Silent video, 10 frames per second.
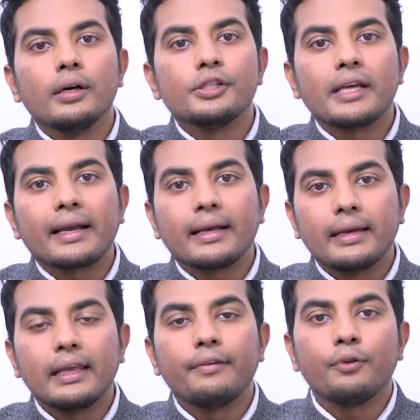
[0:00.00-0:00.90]
tackle
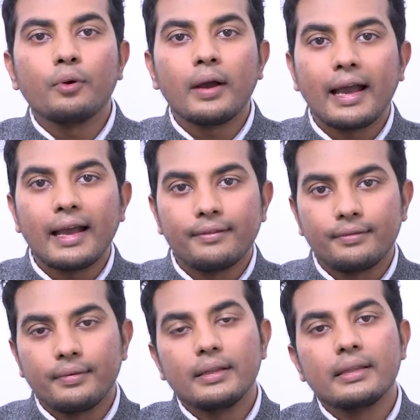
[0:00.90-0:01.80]
if you
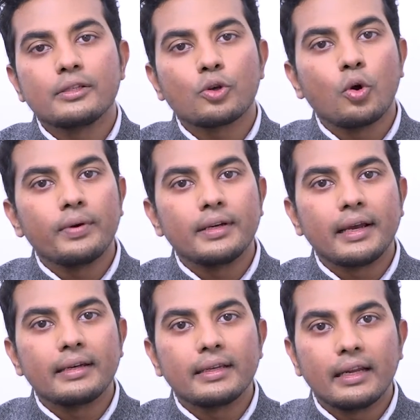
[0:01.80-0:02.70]
have this
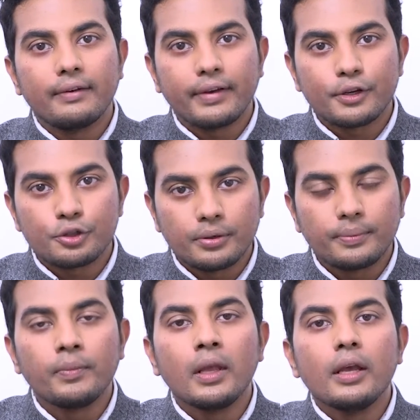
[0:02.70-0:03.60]
COVID-19
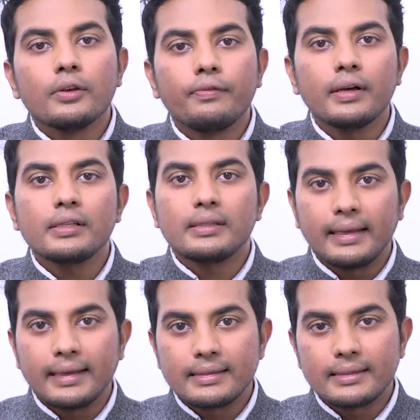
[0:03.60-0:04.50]
infection? First
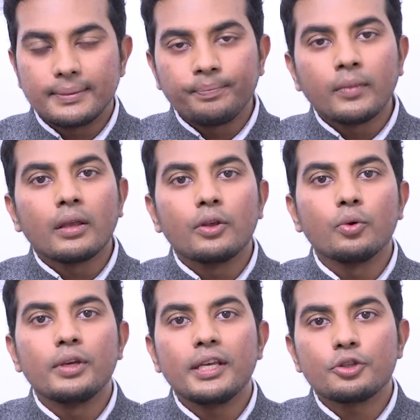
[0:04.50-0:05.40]
thing is,
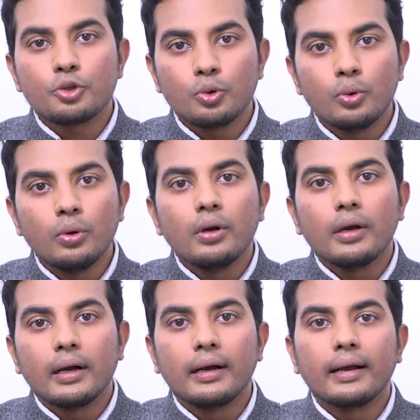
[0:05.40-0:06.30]
you need to
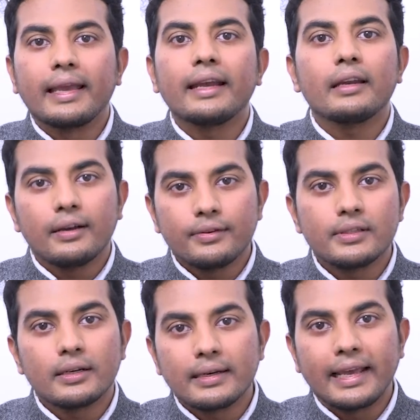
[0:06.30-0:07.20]
get a
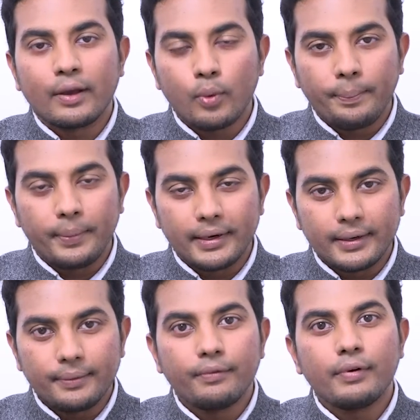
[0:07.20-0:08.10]
certain
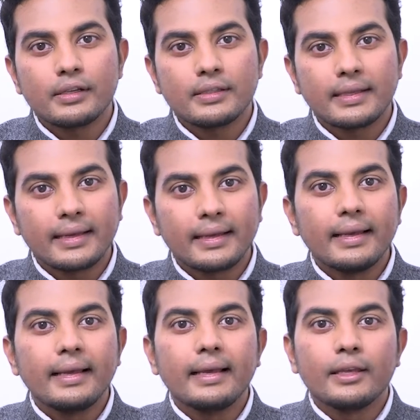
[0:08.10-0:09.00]
equipment. First thing
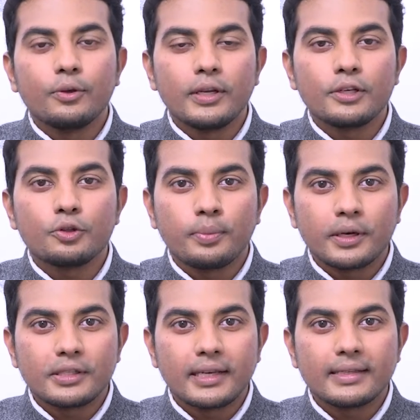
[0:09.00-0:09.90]
you need to
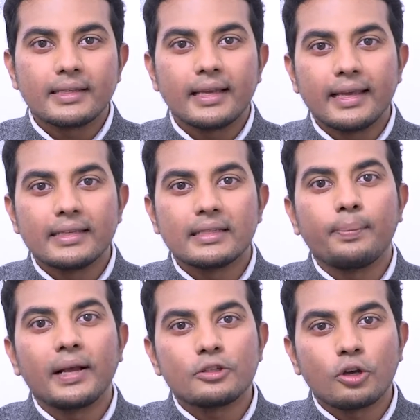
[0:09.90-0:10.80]
purchase is a
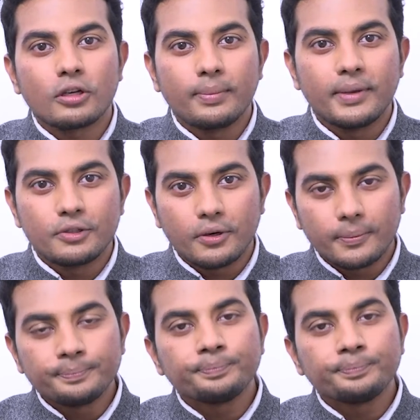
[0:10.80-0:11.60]
pulse oximeter.